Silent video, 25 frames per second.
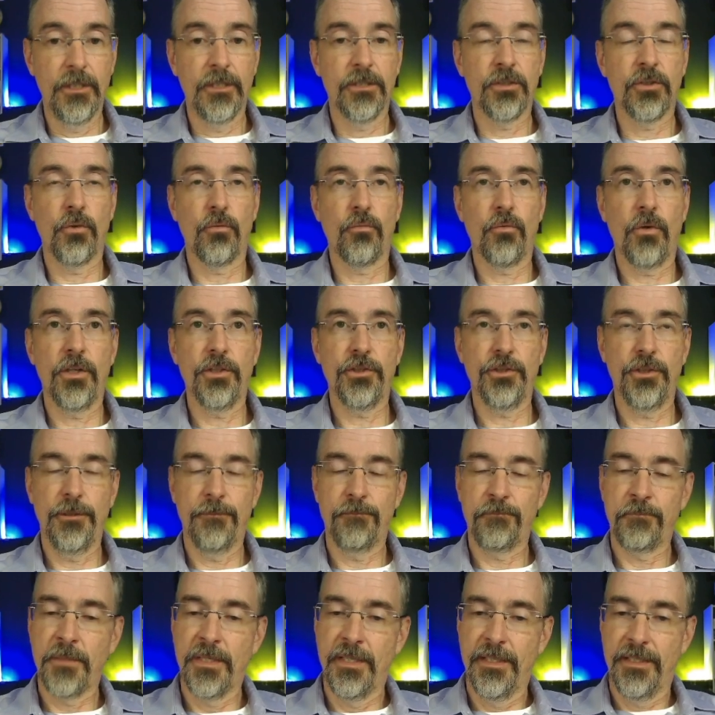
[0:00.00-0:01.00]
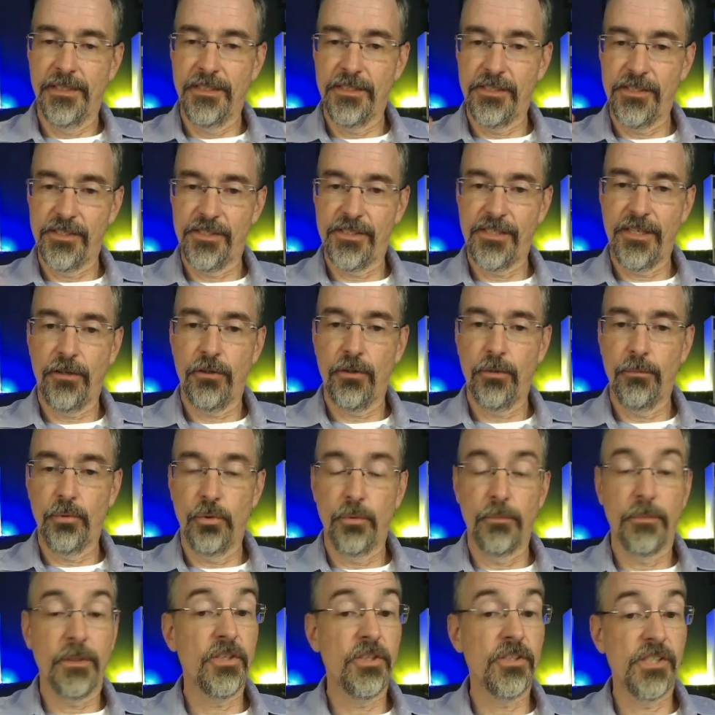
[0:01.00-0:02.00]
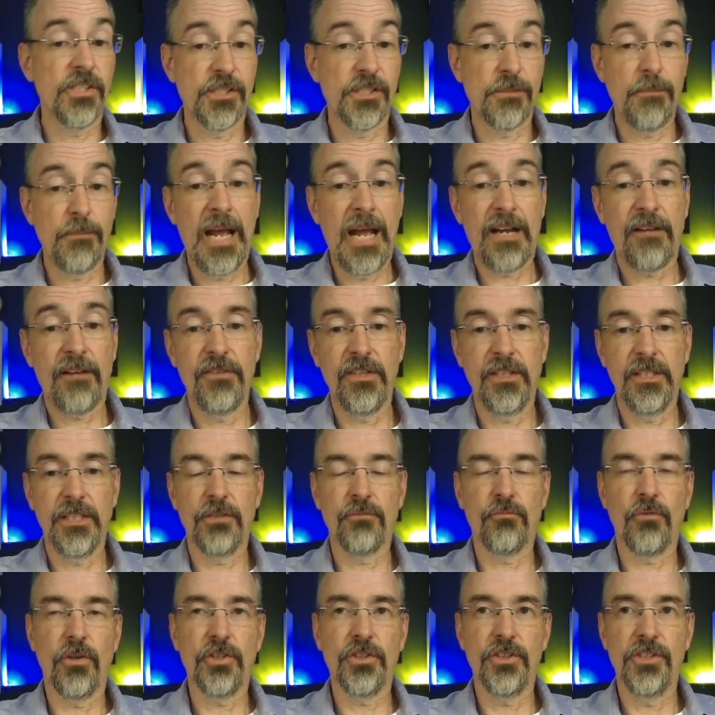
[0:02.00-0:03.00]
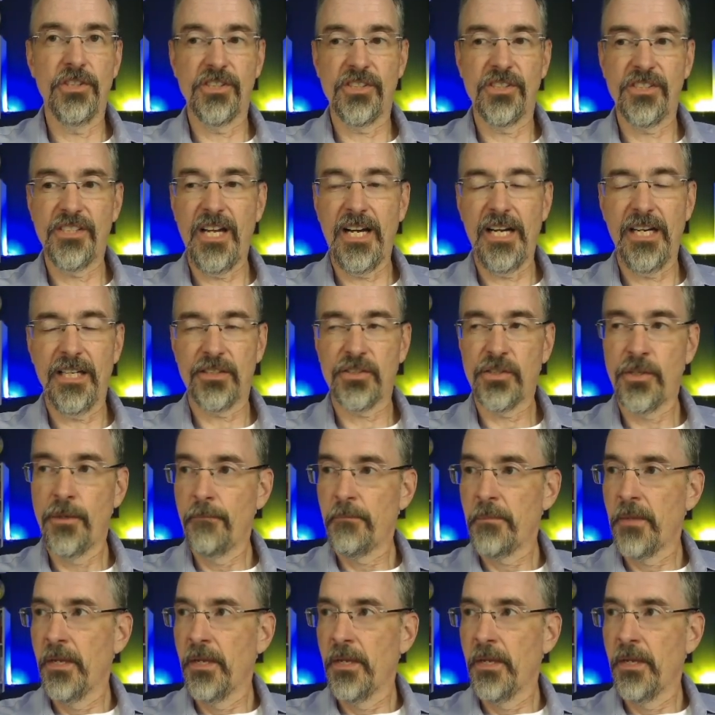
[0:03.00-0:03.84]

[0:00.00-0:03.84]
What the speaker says: to Russia. This is terrible because it's backfilling Russian stocks.